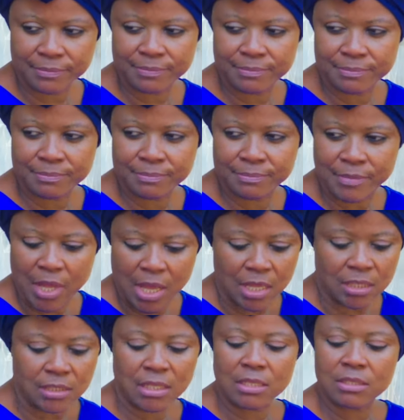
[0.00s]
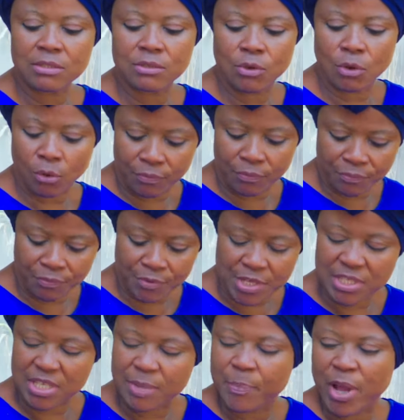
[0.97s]
Yeah. This love,
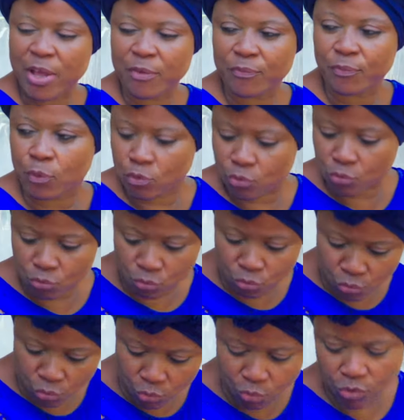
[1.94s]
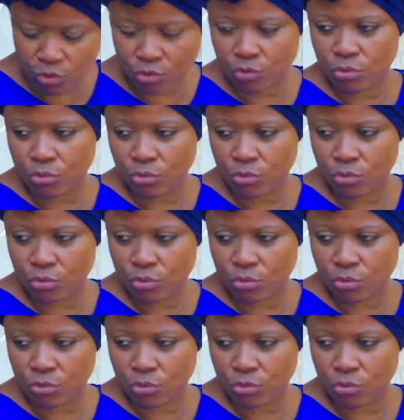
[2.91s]
is it by force to do with